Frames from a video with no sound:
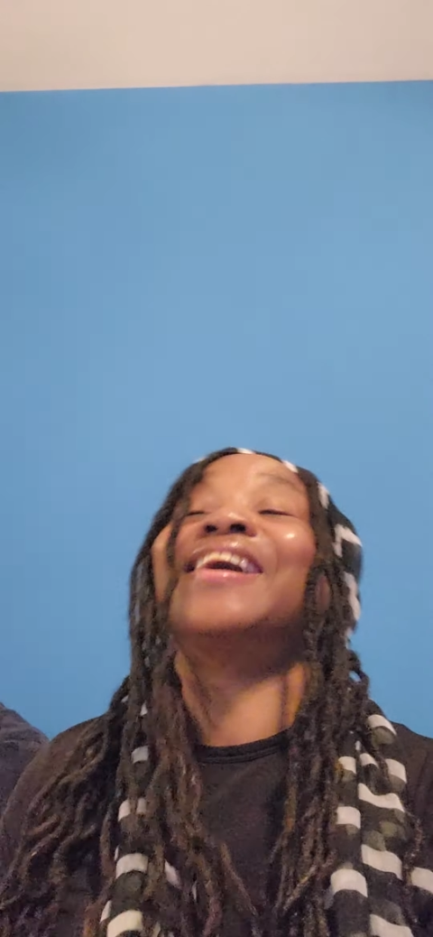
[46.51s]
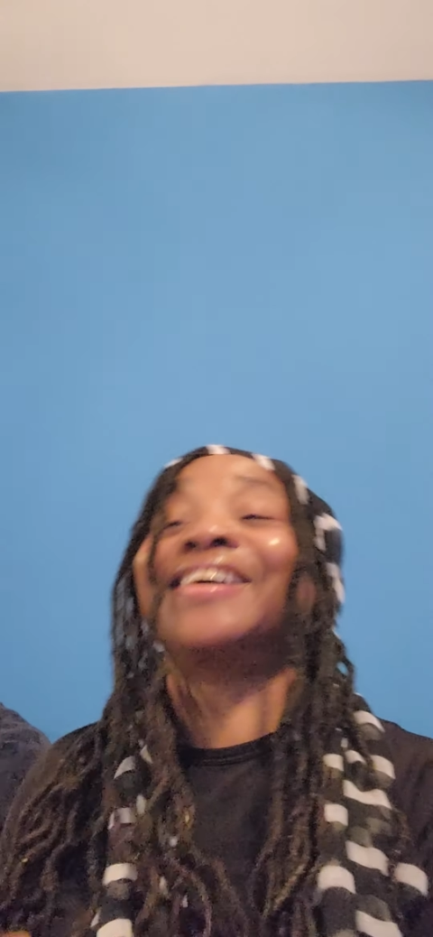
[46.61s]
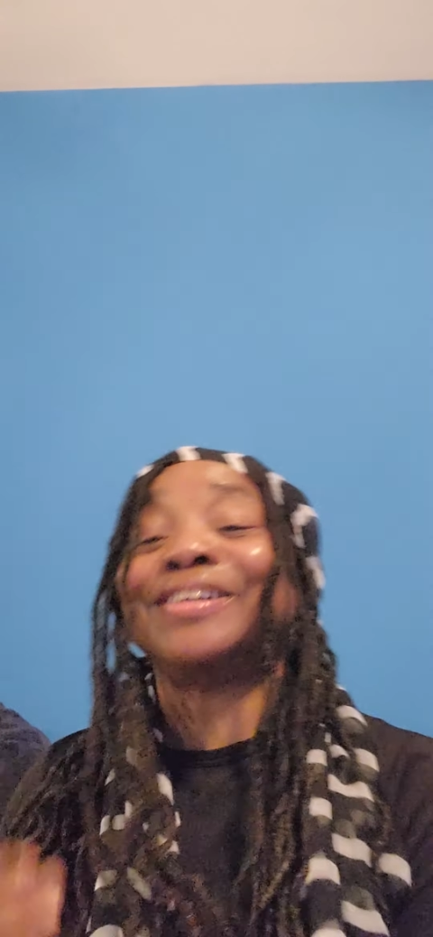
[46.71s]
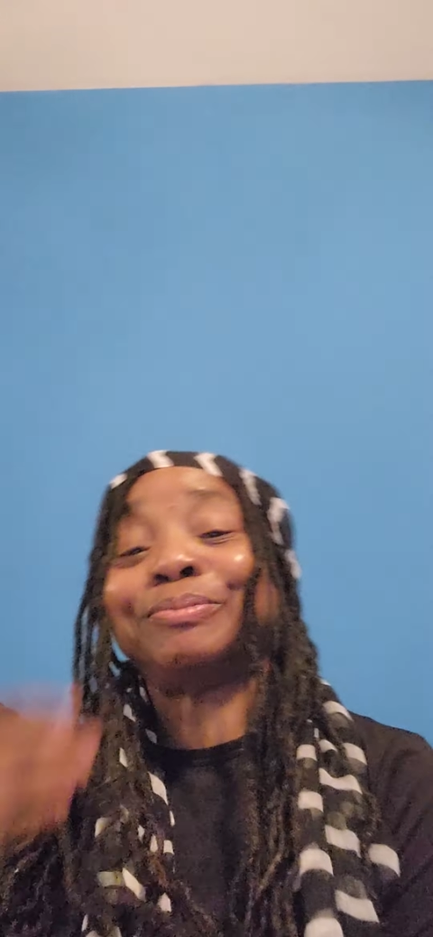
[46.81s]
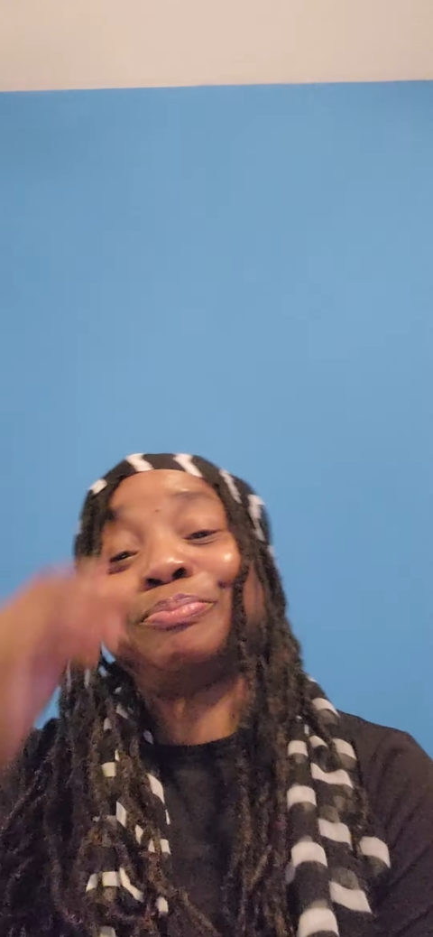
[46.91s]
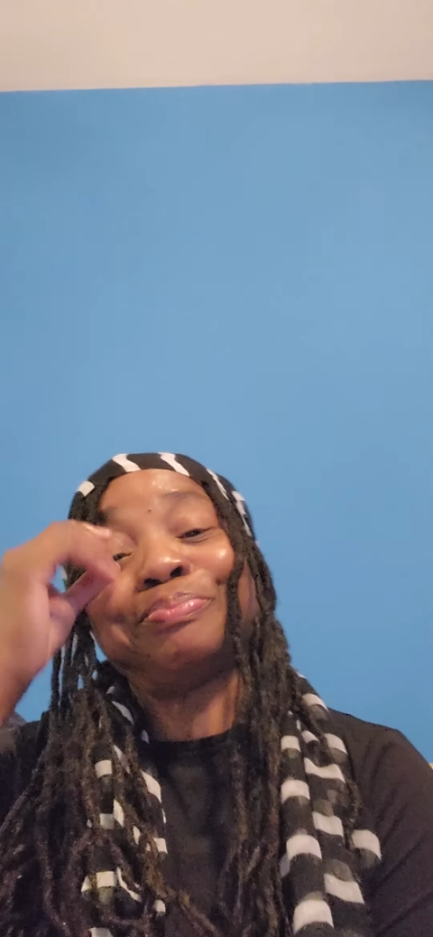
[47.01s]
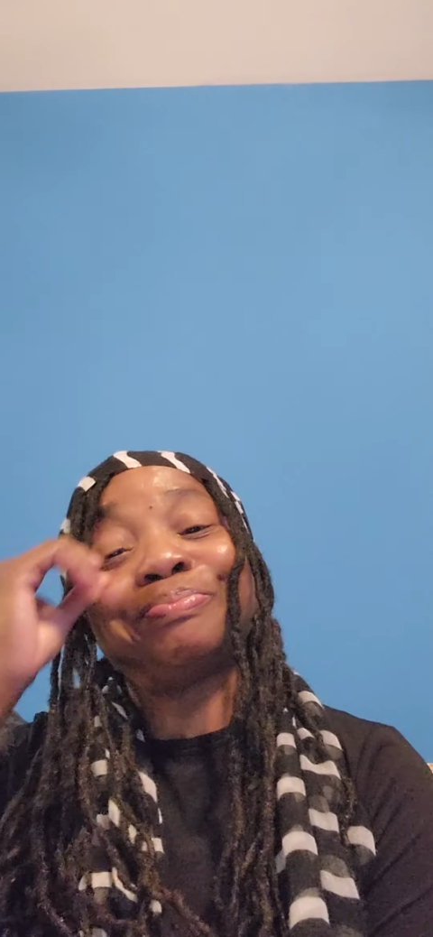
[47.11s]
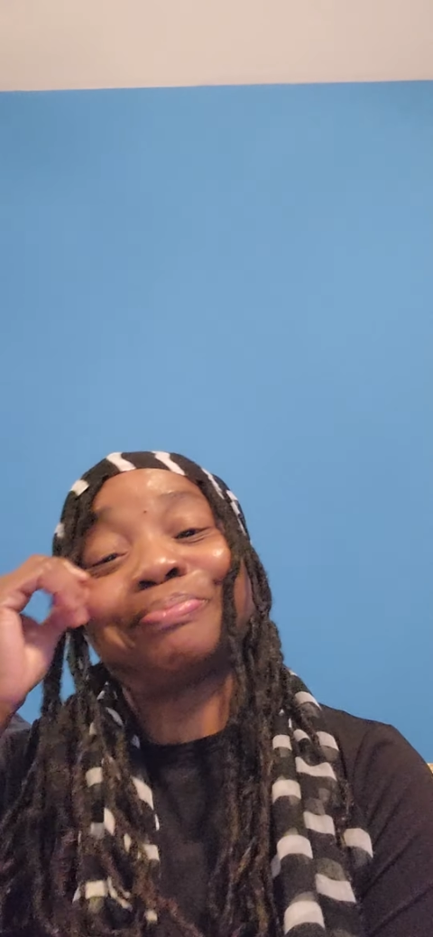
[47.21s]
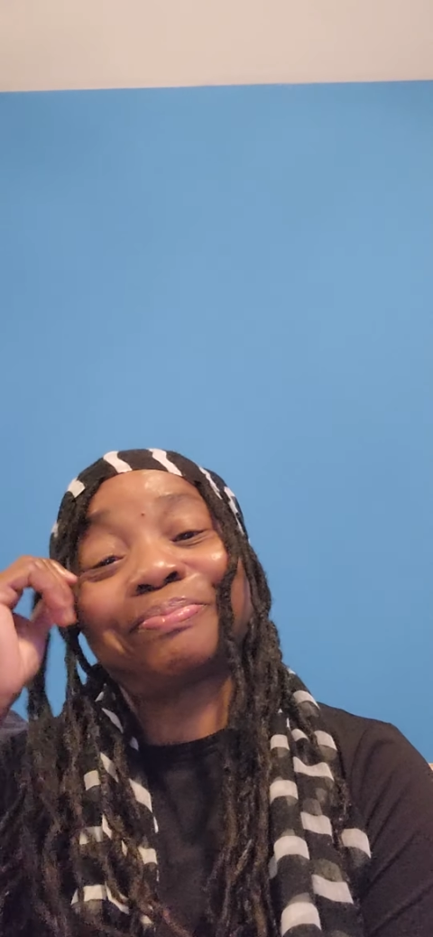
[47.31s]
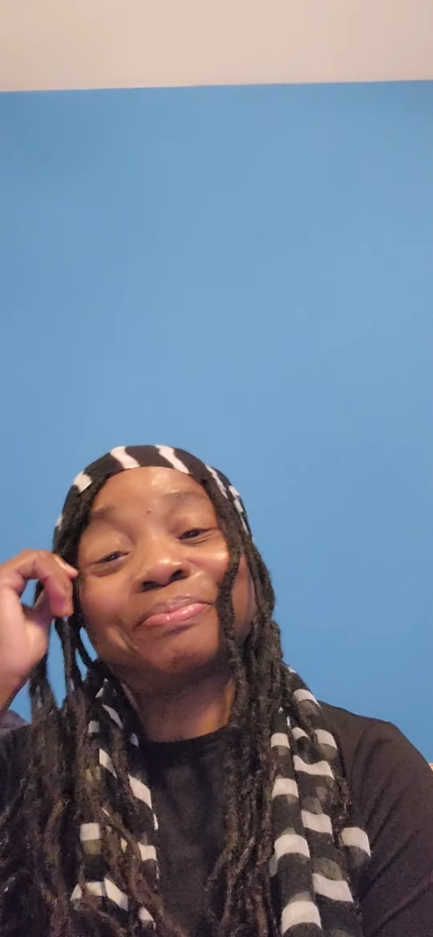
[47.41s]
Um,
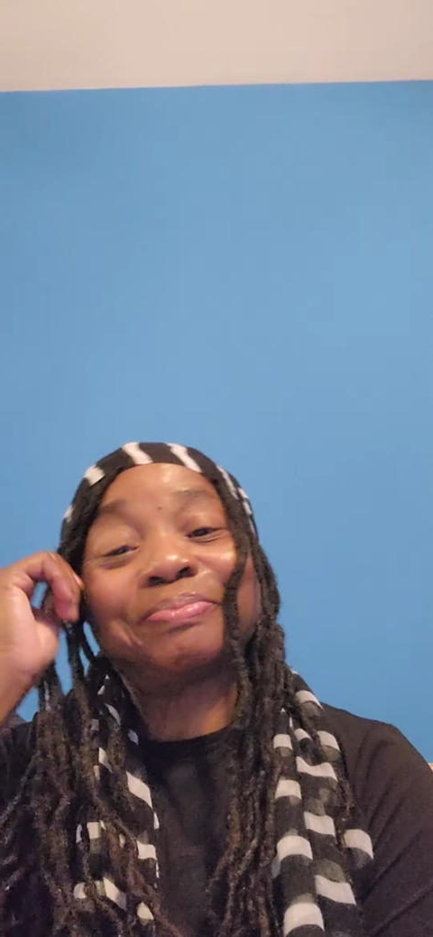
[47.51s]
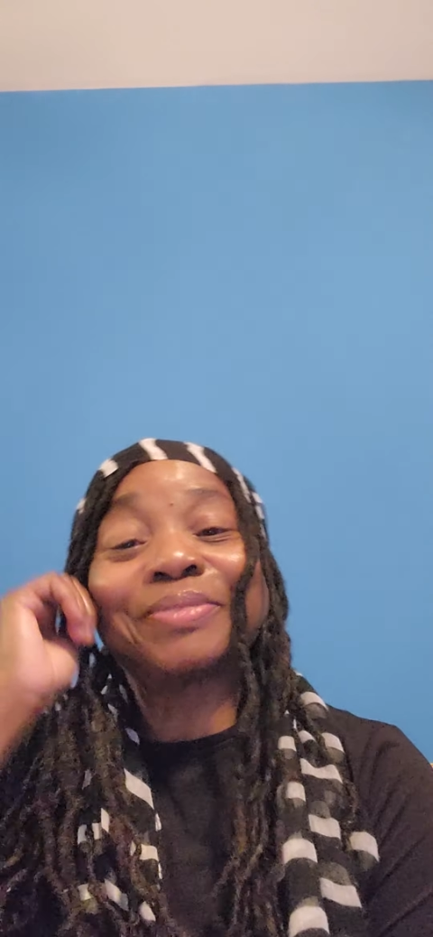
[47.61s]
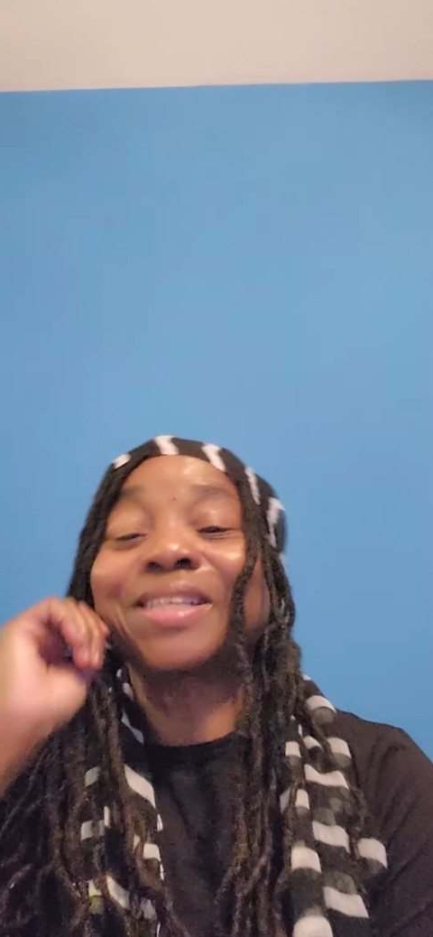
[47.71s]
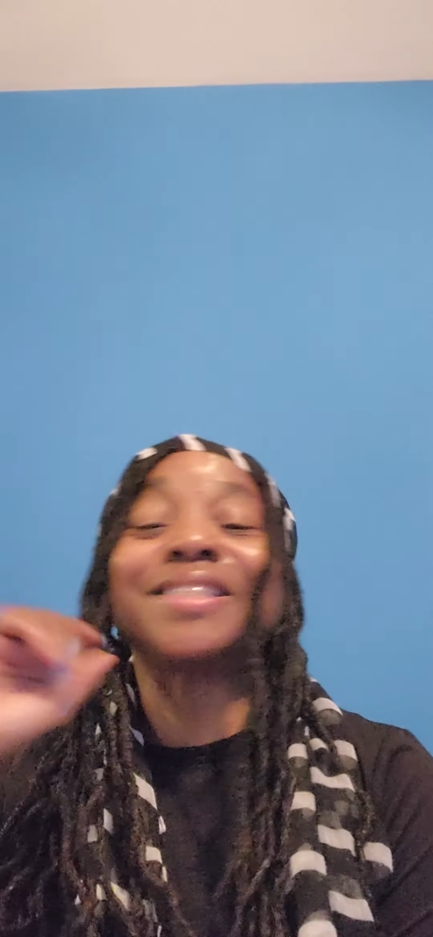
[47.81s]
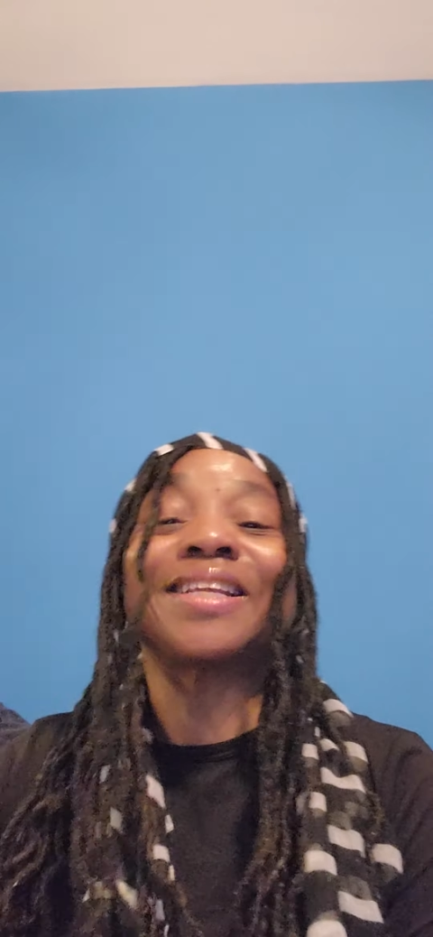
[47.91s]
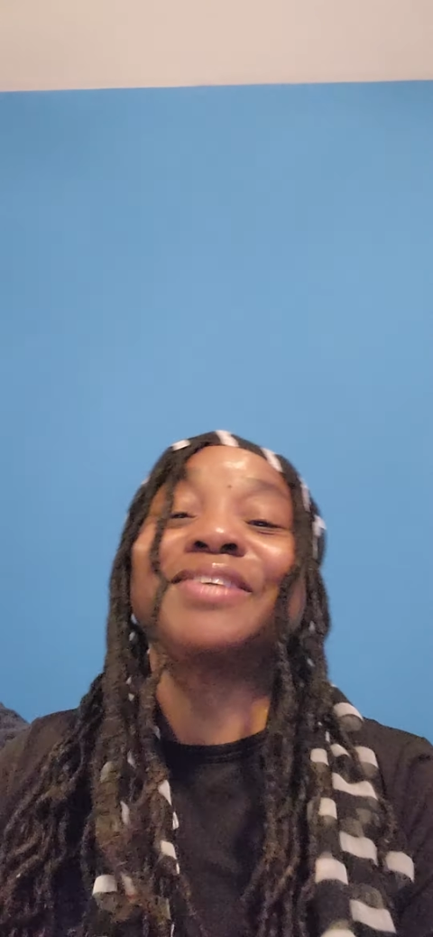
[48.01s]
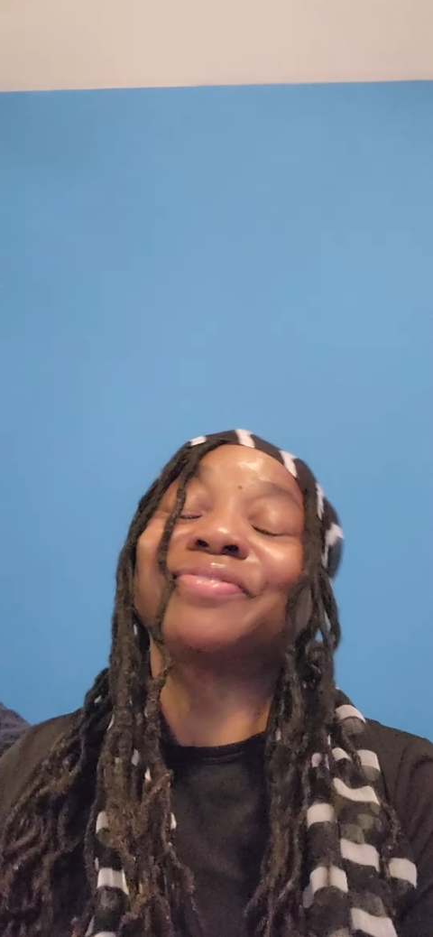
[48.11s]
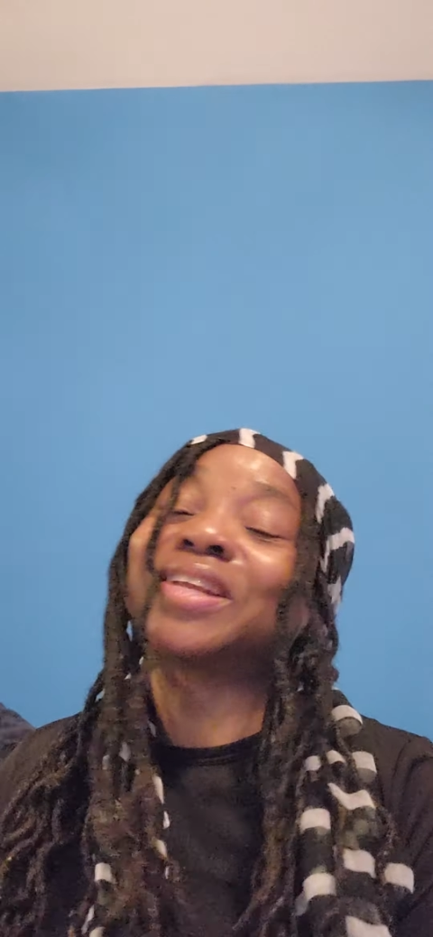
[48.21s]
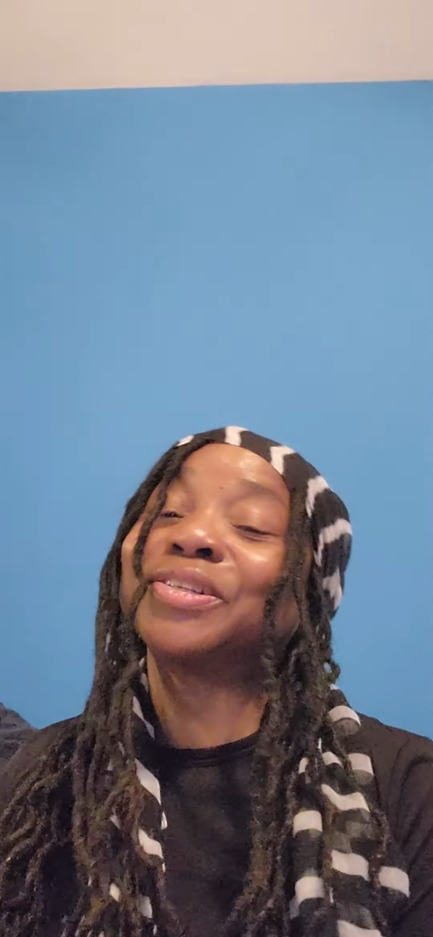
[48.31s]
cause I didn't feel